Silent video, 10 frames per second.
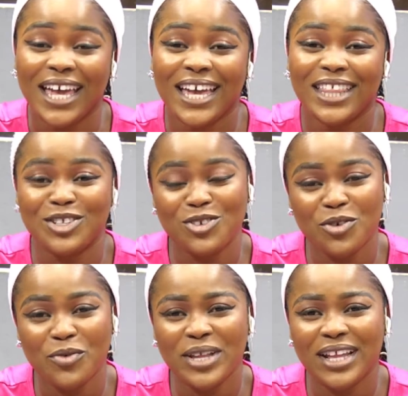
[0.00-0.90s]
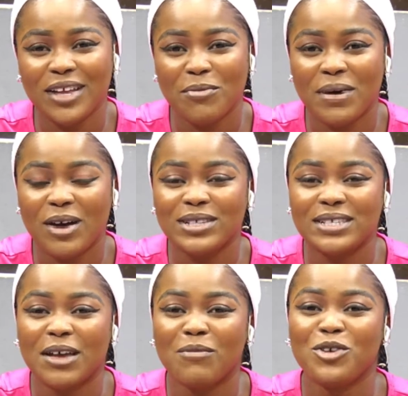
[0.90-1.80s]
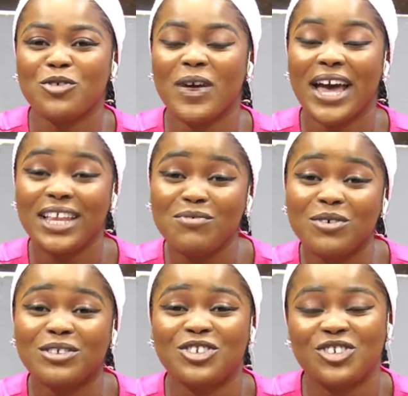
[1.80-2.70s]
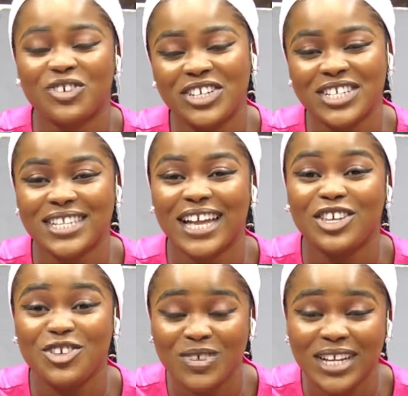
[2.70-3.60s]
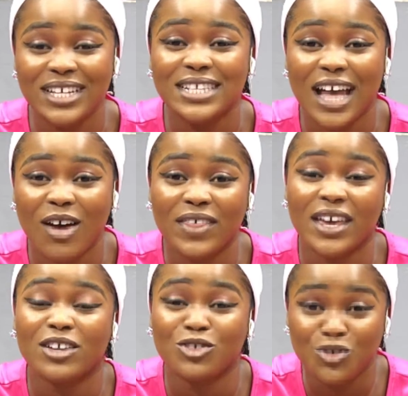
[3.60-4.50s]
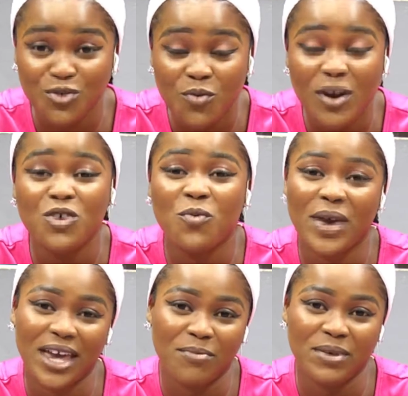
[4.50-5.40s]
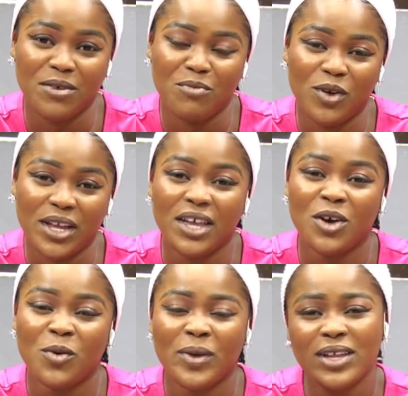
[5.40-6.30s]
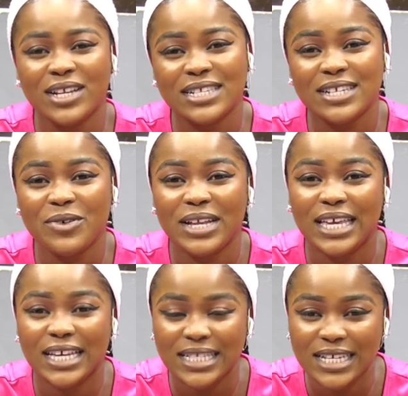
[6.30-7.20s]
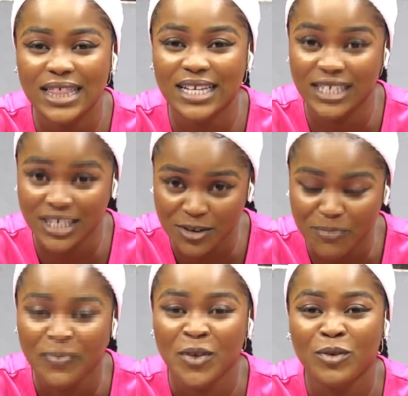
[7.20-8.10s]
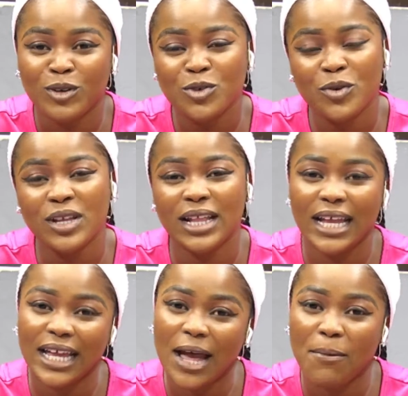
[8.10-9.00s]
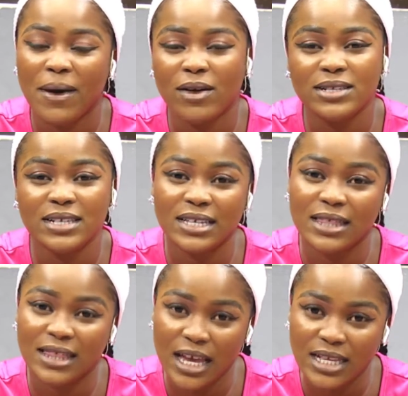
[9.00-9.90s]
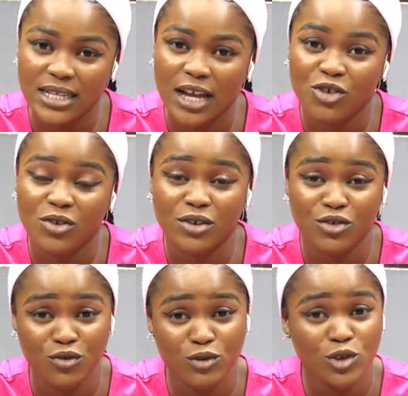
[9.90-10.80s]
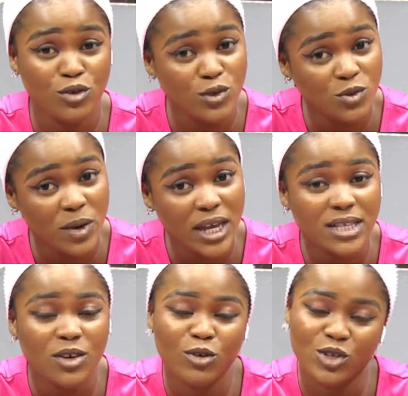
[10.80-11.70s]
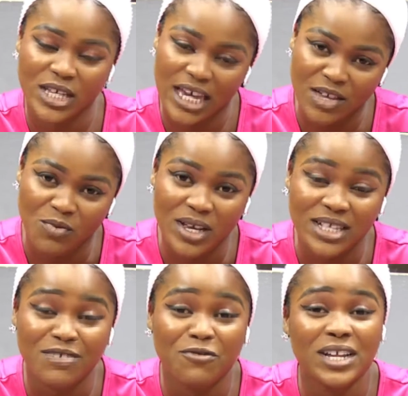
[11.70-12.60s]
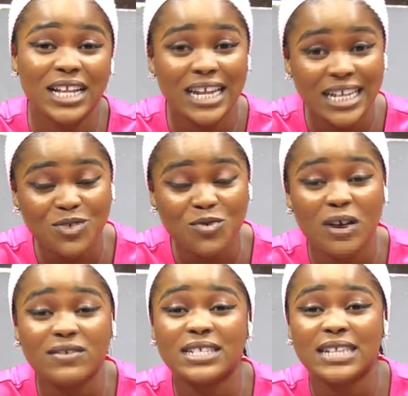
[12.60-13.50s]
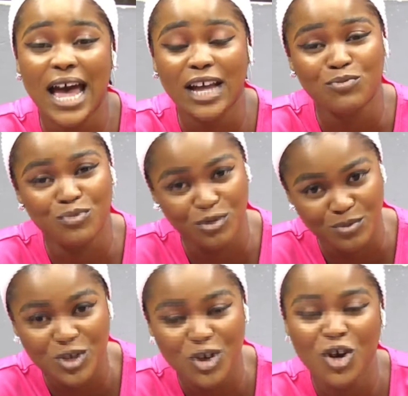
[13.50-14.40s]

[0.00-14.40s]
in the studio, we're going to learn about some, you know, early morning stretches that you ladies out there can do when you wake up in the morning without necessarily hitting the gym. We're also going to learn about certain things that you can do to lose weight or to gain weight. And for the ladies who have sagged boobs,